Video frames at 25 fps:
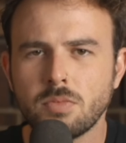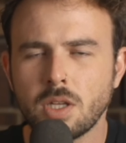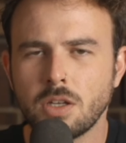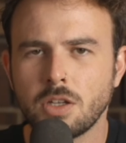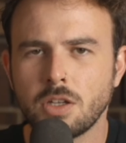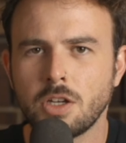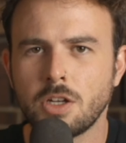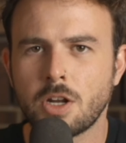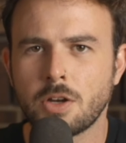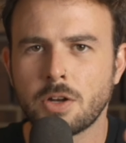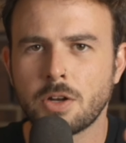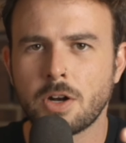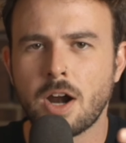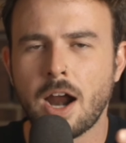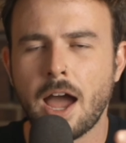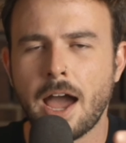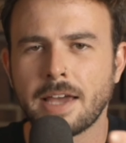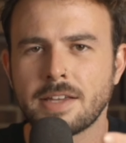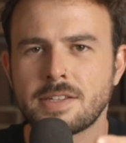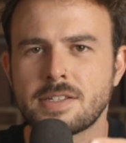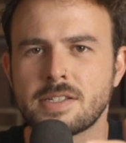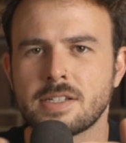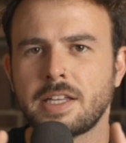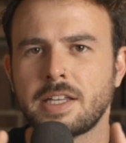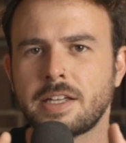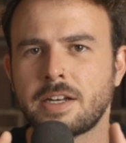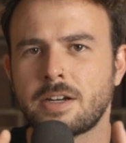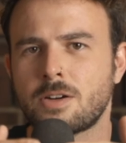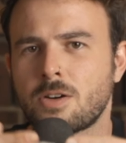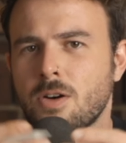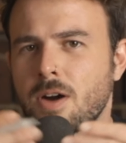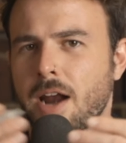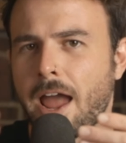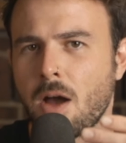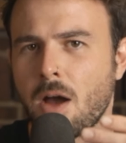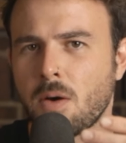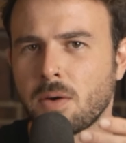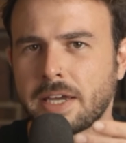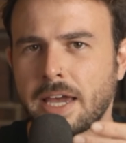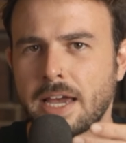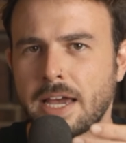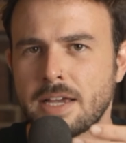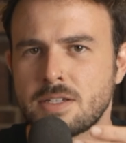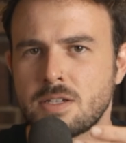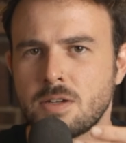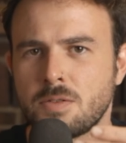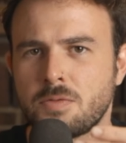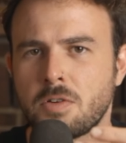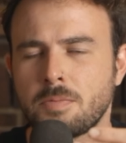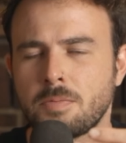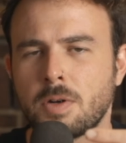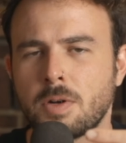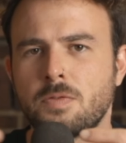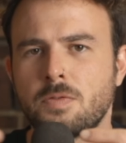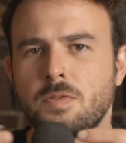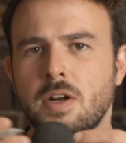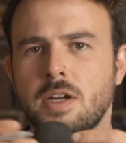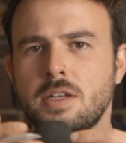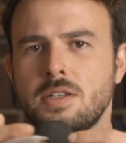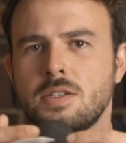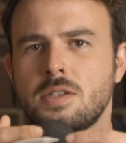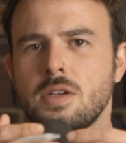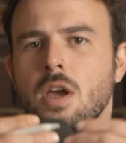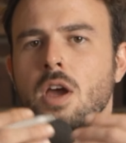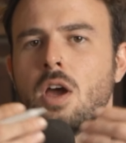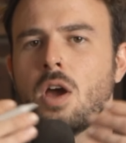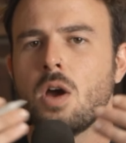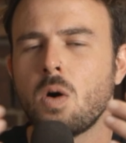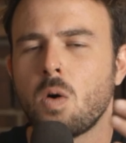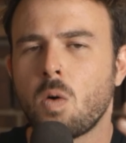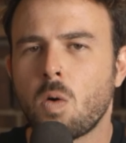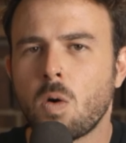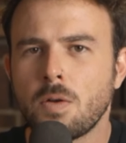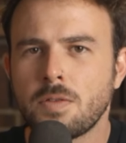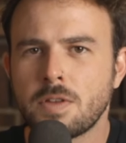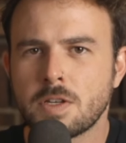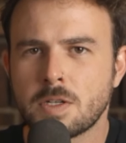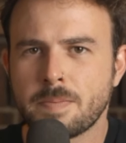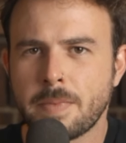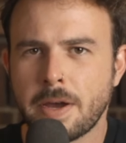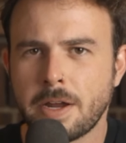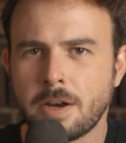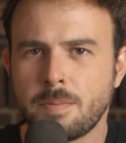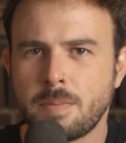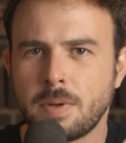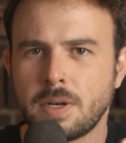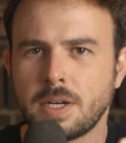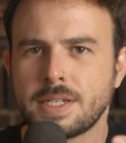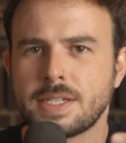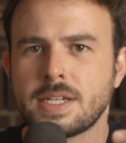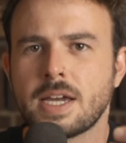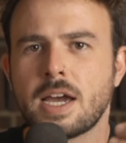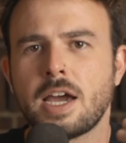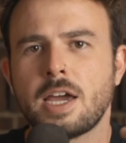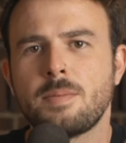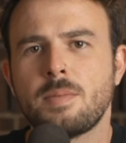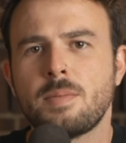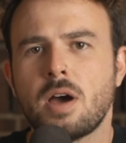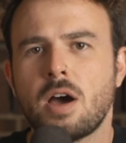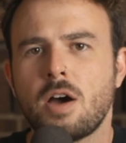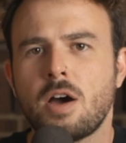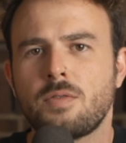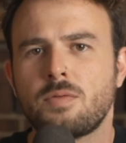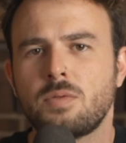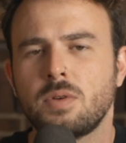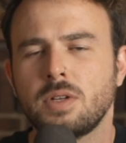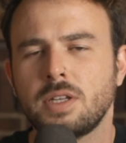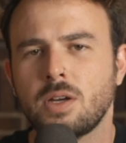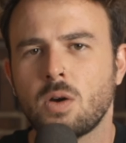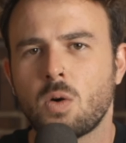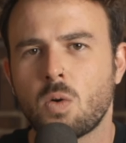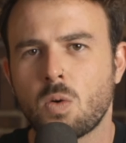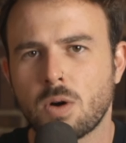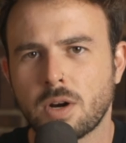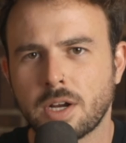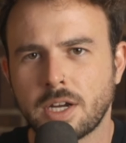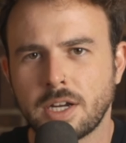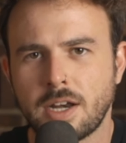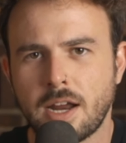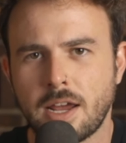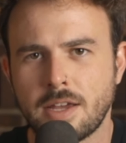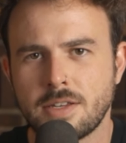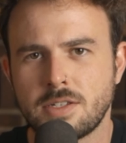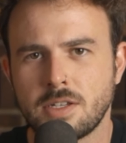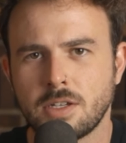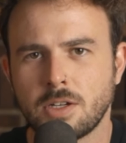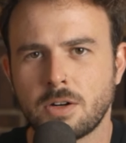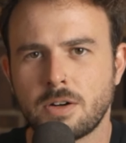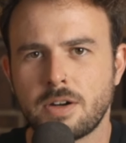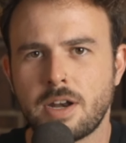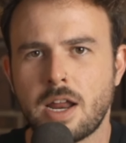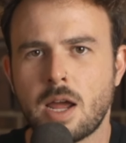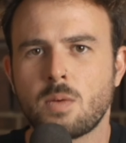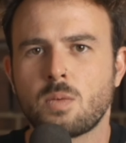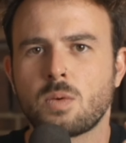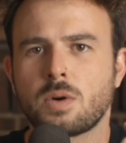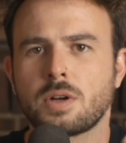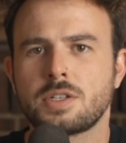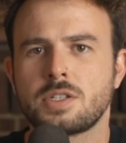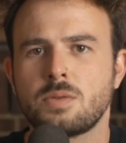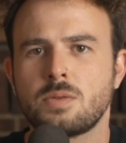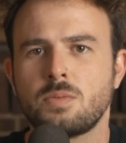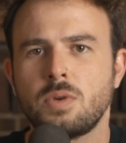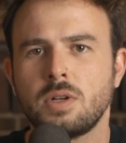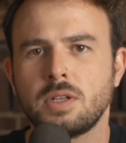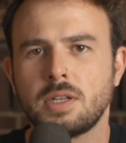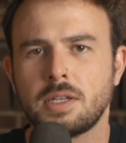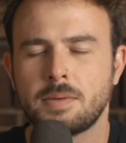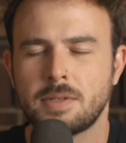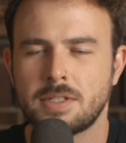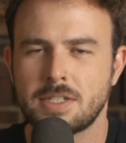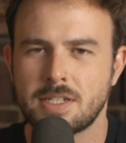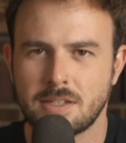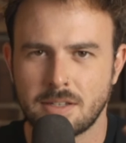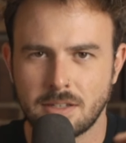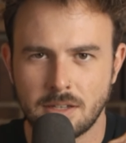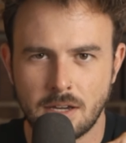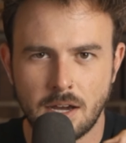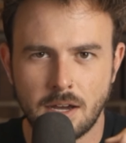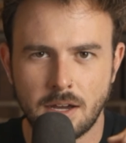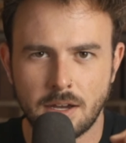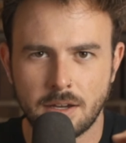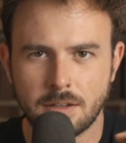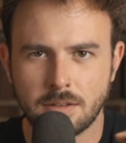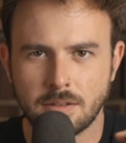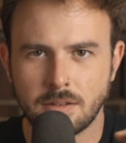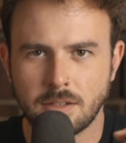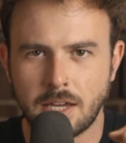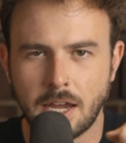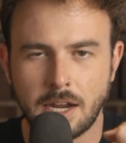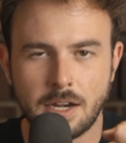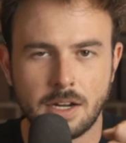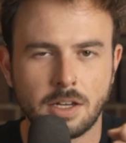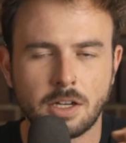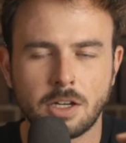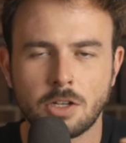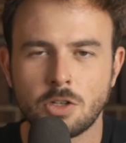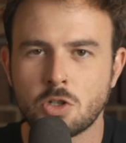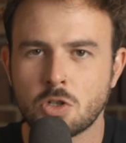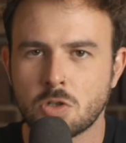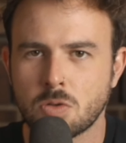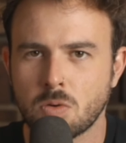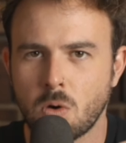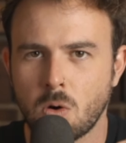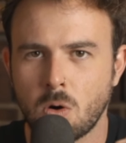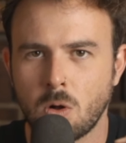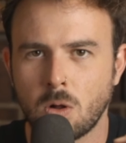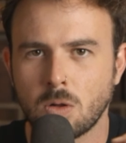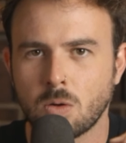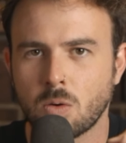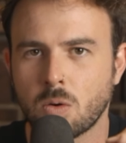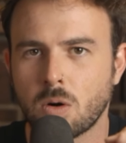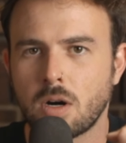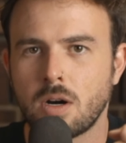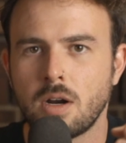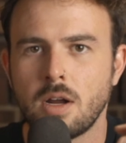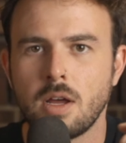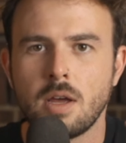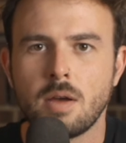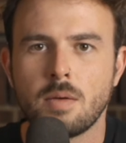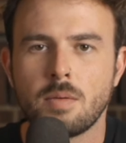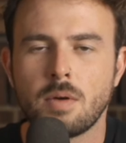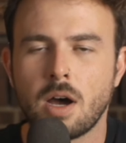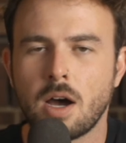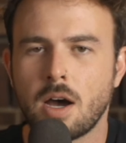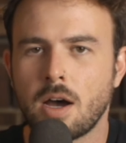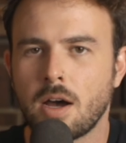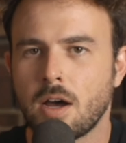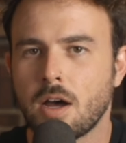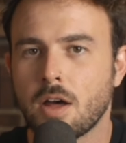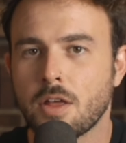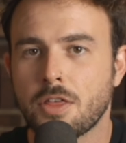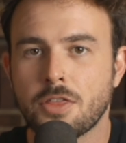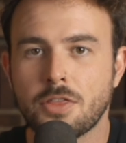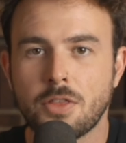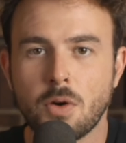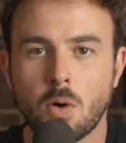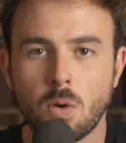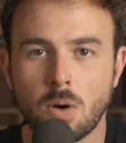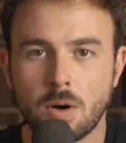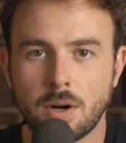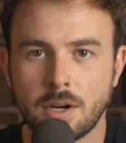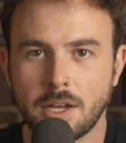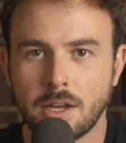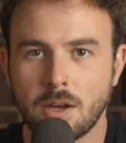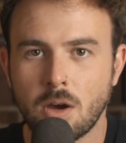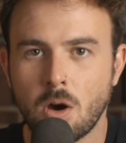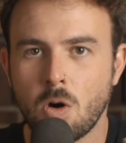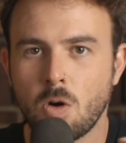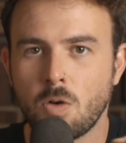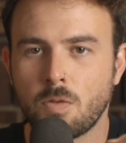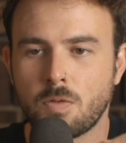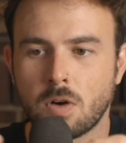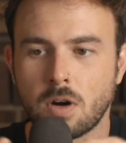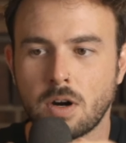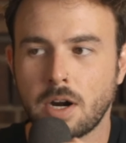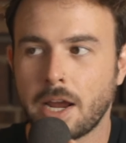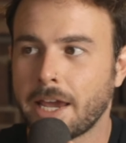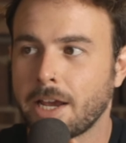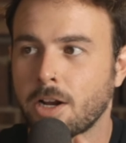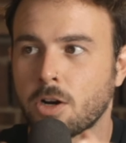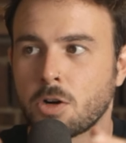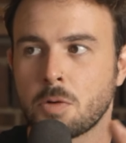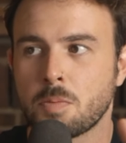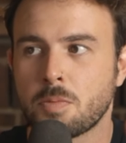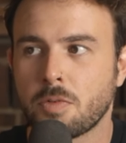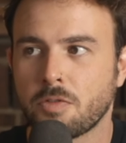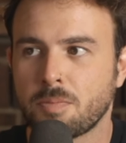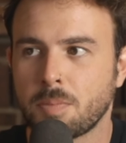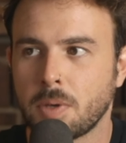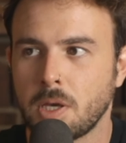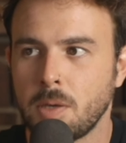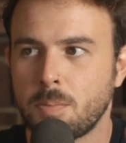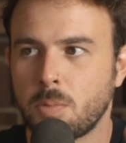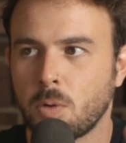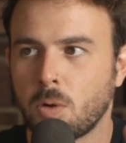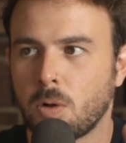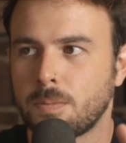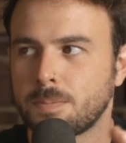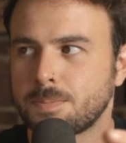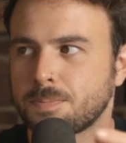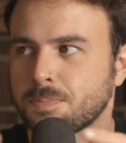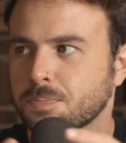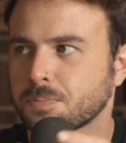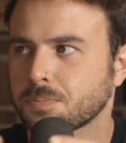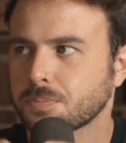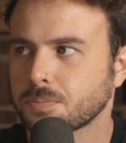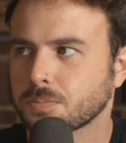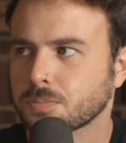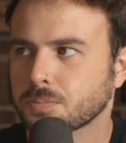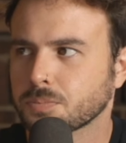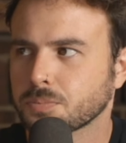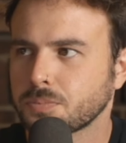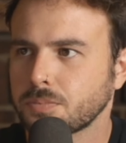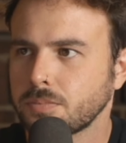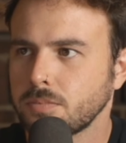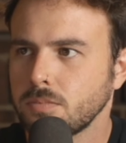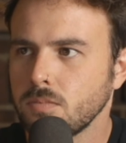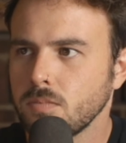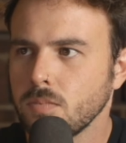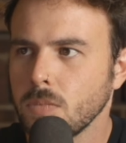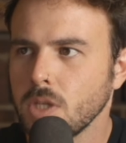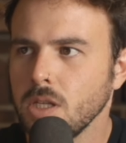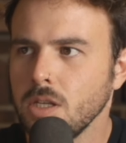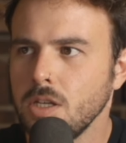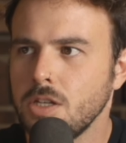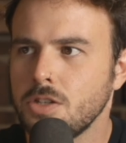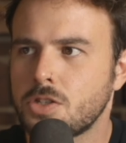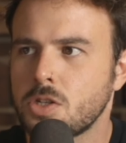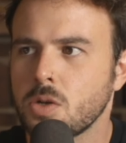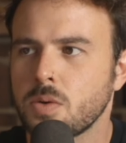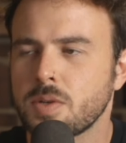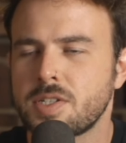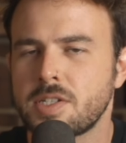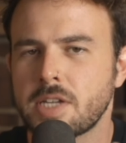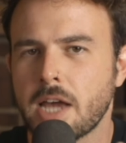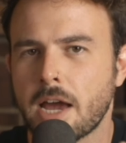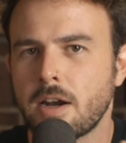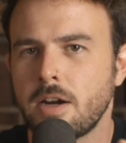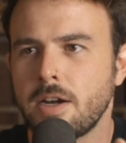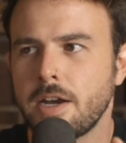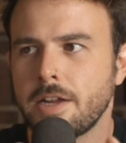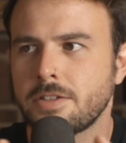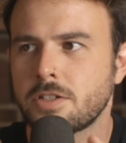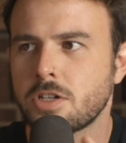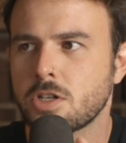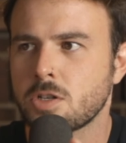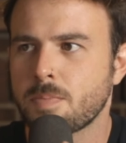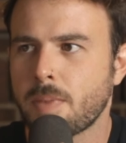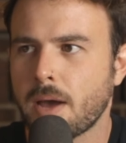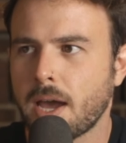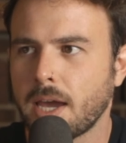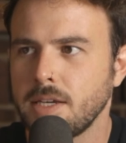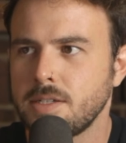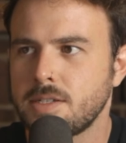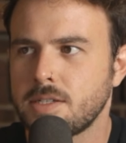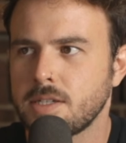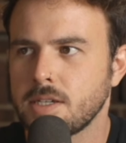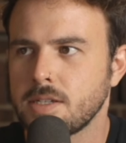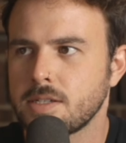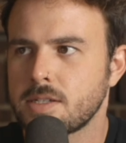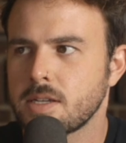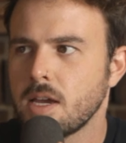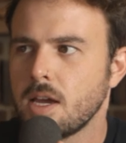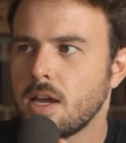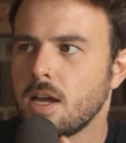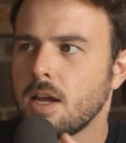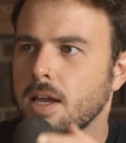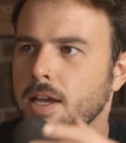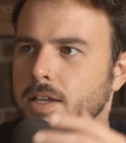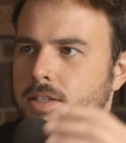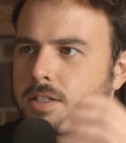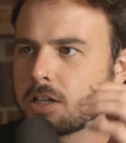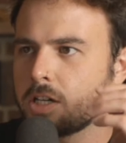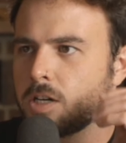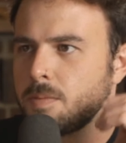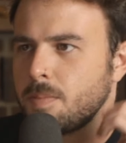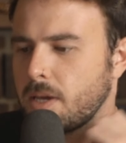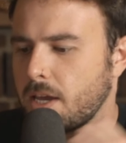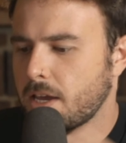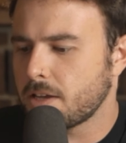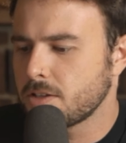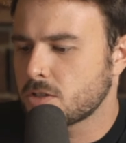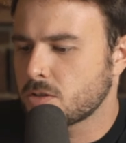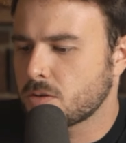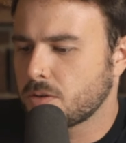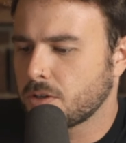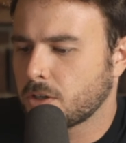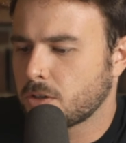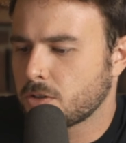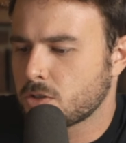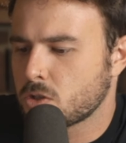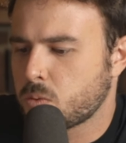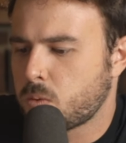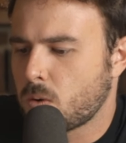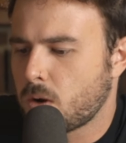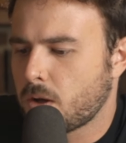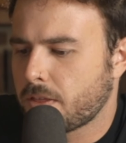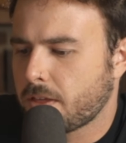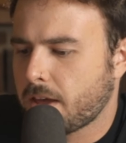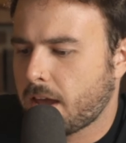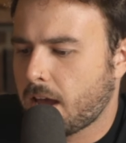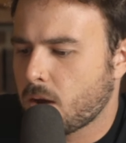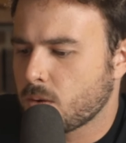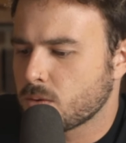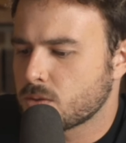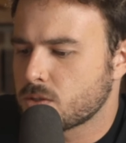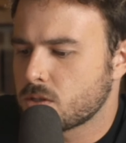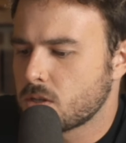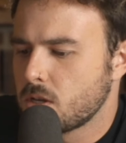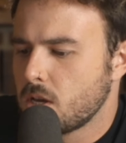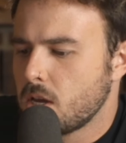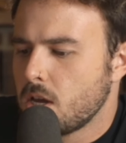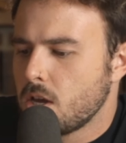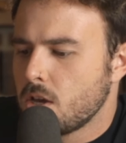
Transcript: you know you're isolated or outcasted from your friends or this might have been a time of really organizing your networks and really uh, gaining control or uh, authority over a group of people and so as Saturn enters Pisces, it's going to be entering your 12th house.